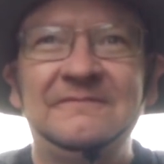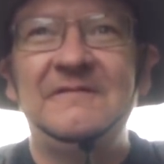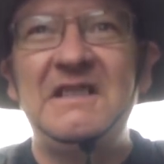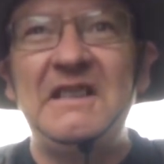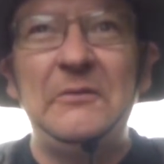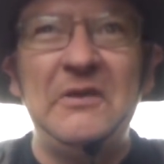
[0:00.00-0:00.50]

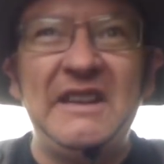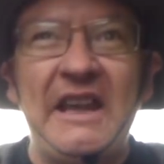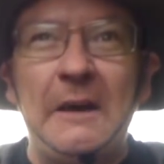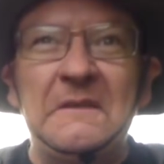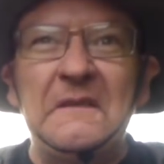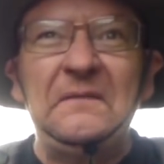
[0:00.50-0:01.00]
Let's see if we can
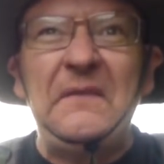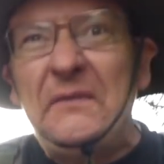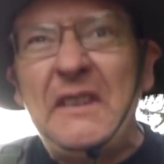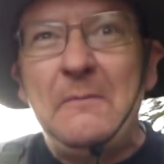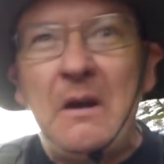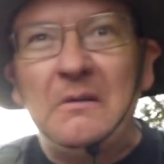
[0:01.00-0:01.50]
get up to
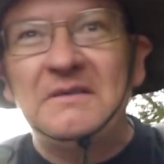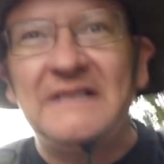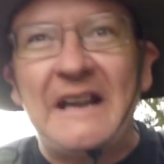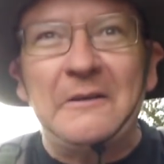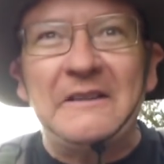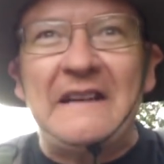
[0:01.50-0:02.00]
50 miles an
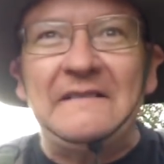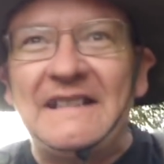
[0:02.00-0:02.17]
hour down